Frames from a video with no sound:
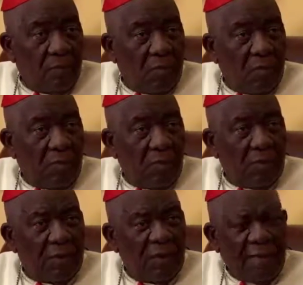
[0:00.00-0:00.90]
You
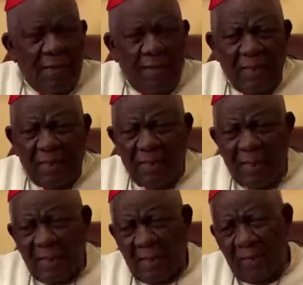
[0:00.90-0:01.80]
know,
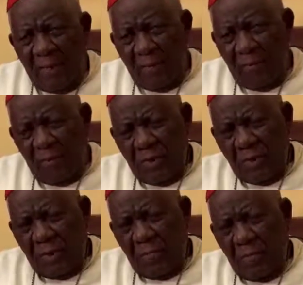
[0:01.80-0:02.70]
with
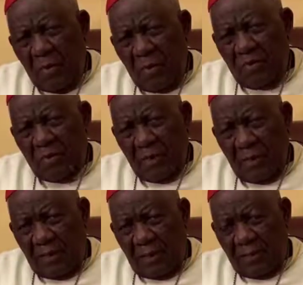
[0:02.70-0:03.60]
the Amba boys,
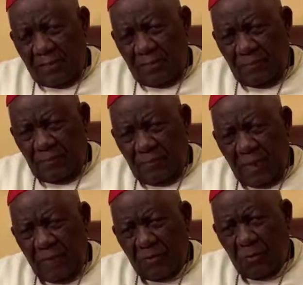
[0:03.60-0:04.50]

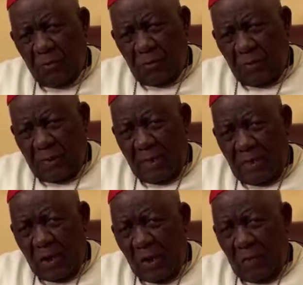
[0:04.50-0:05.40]
I told one I
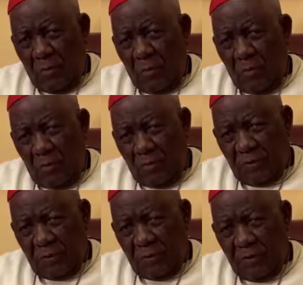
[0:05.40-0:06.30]
know who
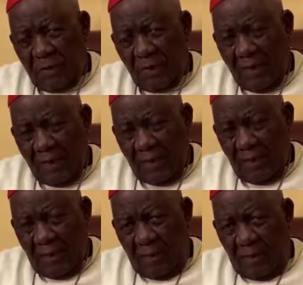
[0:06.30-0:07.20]
is in Italy,
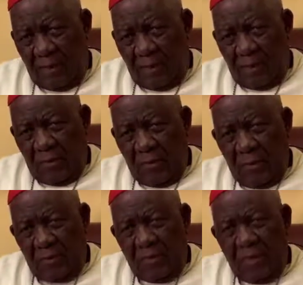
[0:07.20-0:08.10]

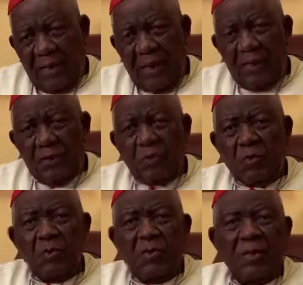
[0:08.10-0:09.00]
I said, I
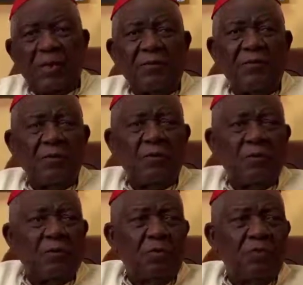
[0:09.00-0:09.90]
do not agree
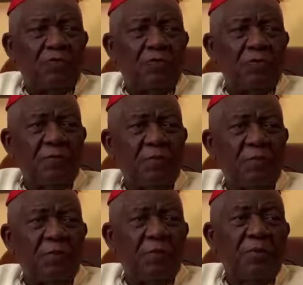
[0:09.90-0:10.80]
with you
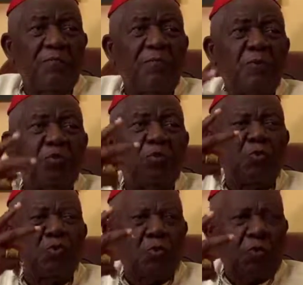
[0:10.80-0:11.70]
people for
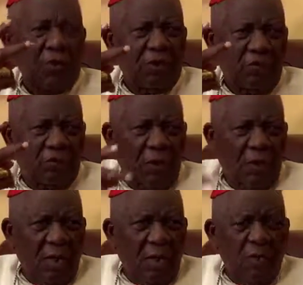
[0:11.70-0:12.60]
two things.
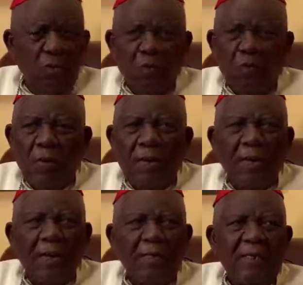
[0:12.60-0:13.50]
You
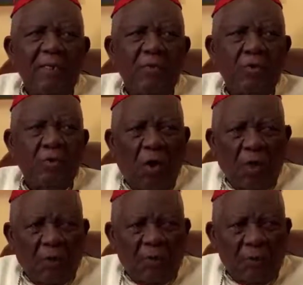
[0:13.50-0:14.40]
are
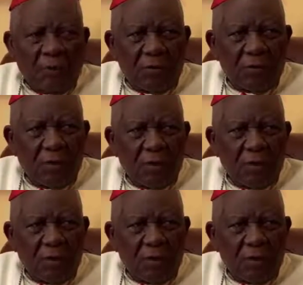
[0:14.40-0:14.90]
intolerant.